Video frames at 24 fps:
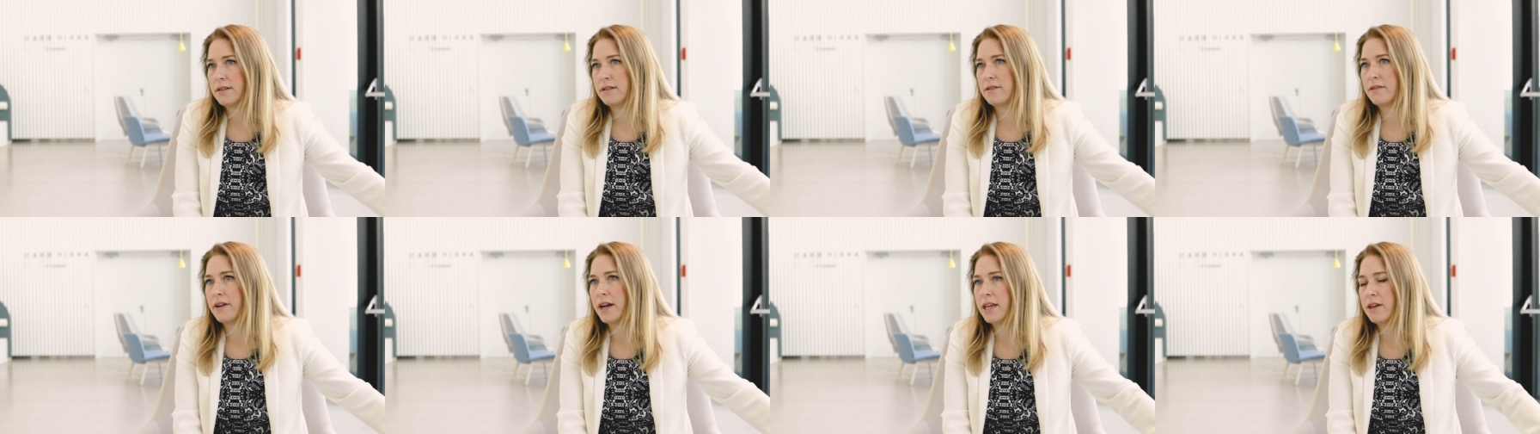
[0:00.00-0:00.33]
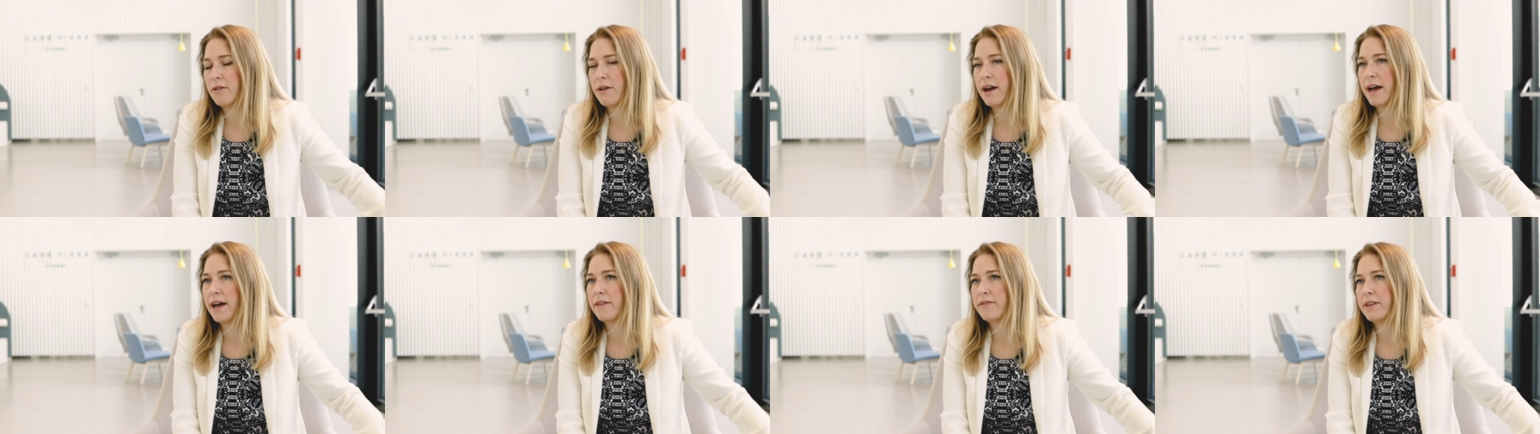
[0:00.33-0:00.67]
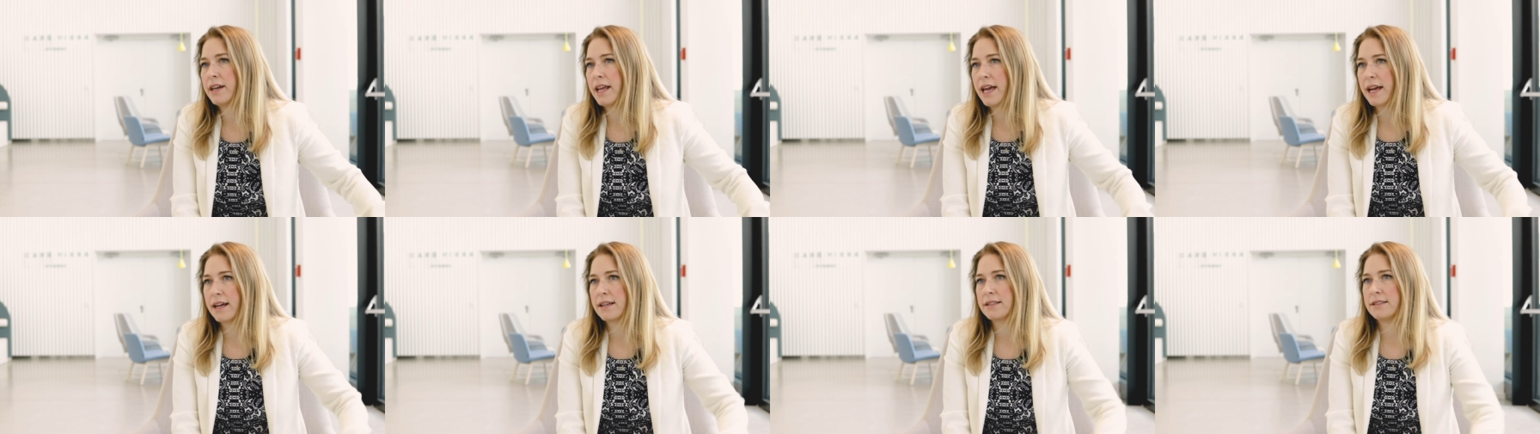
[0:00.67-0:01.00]
right? You have
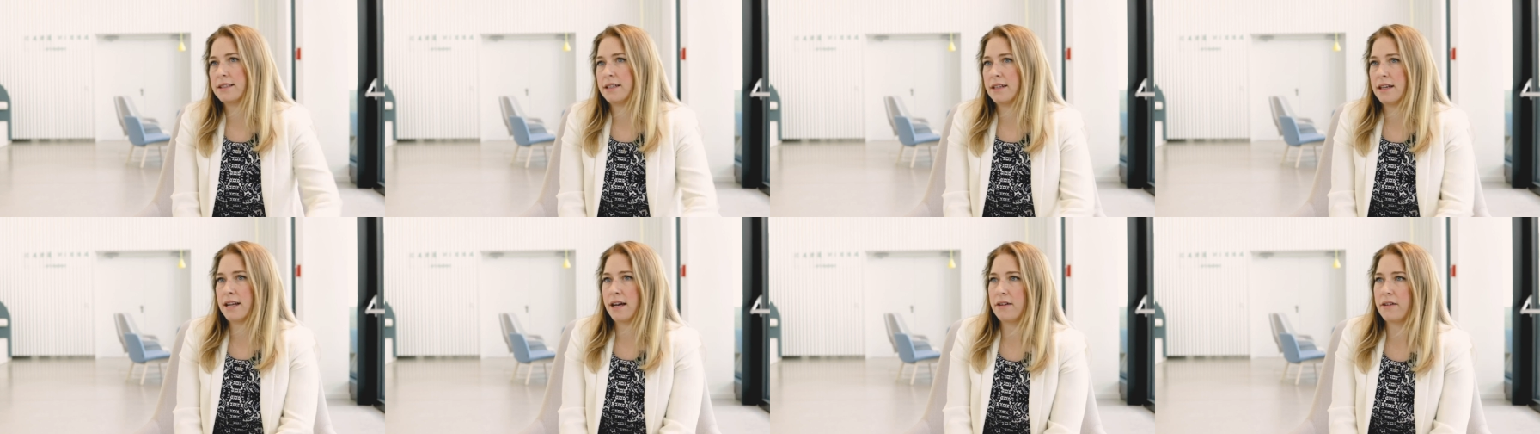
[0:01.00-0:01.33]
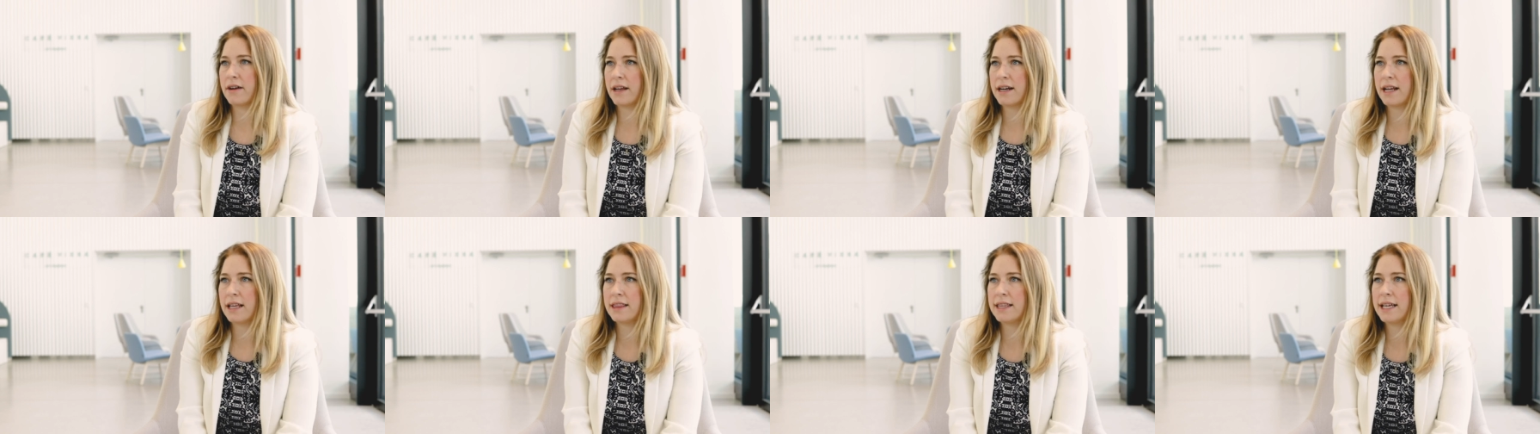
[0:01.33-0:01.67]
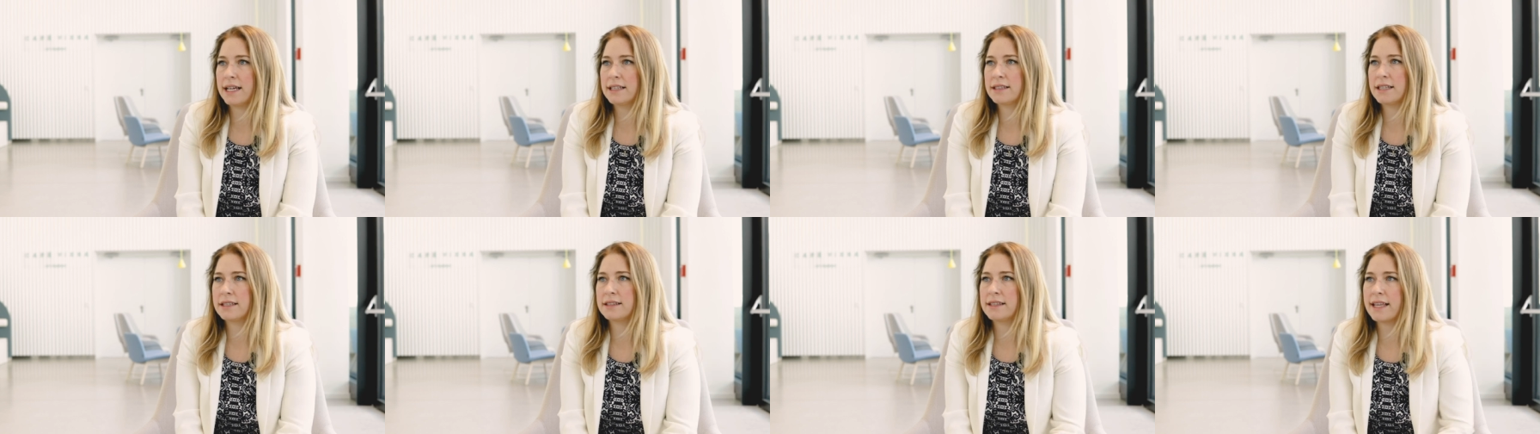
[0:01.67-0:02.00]
an exit now. And I
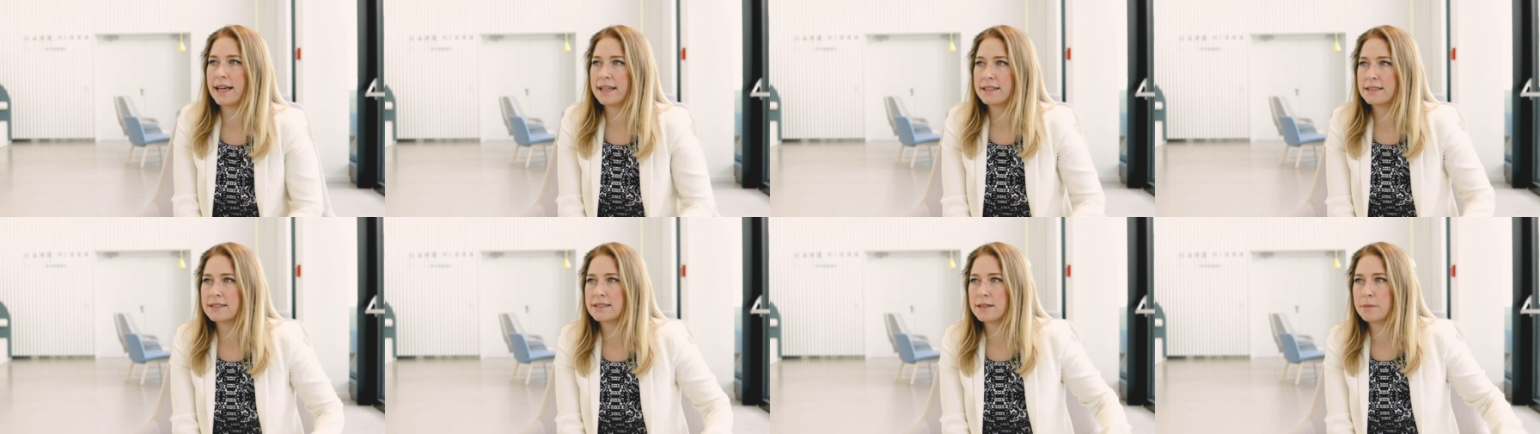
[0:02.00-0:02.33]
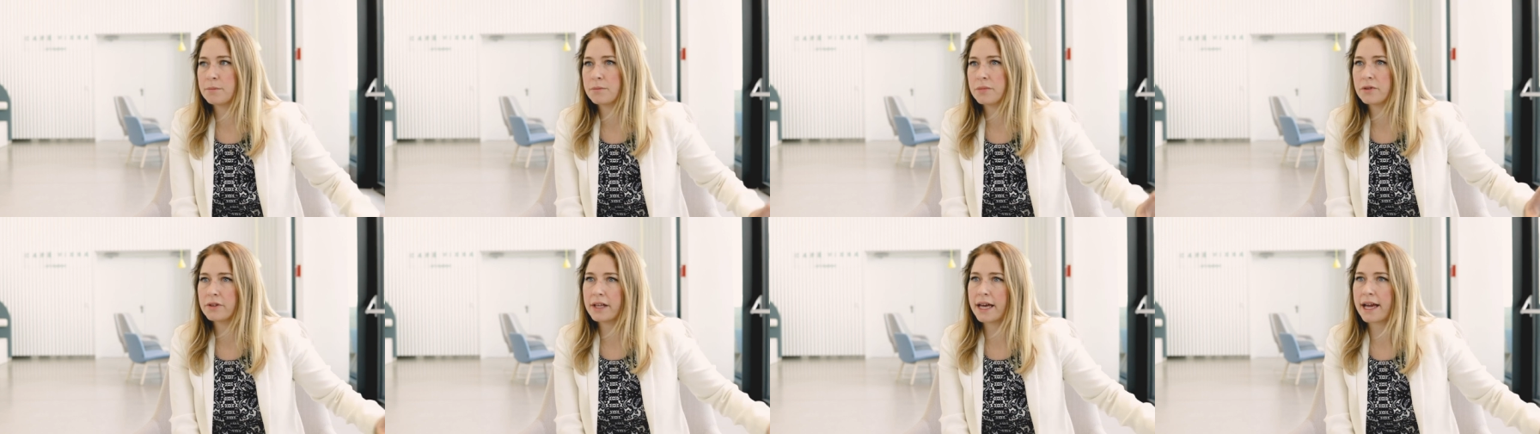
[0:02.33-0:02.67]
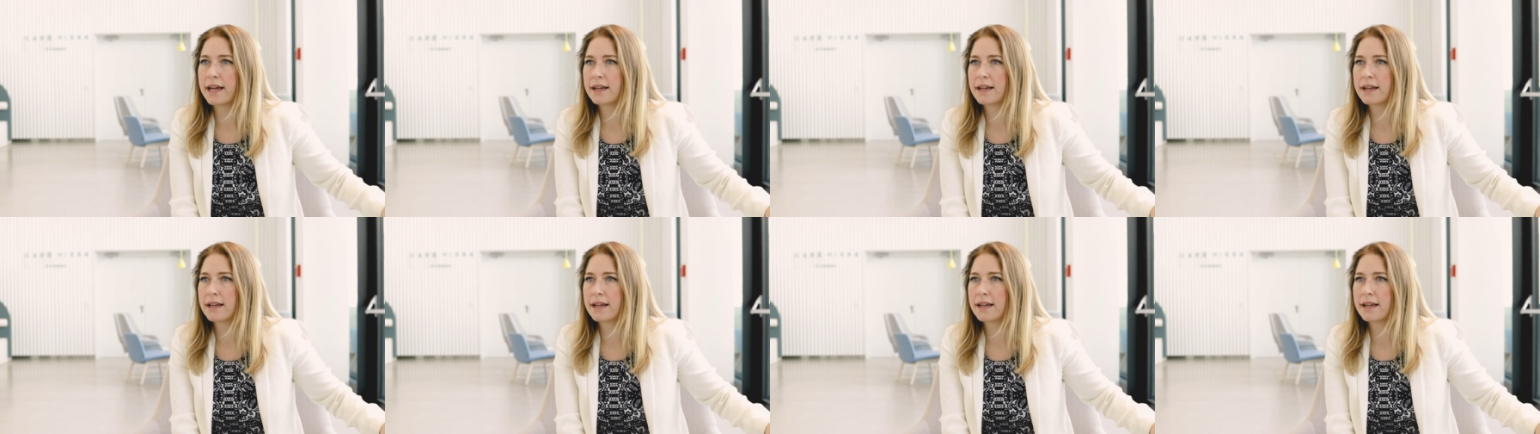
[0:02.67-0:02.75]
think that that simple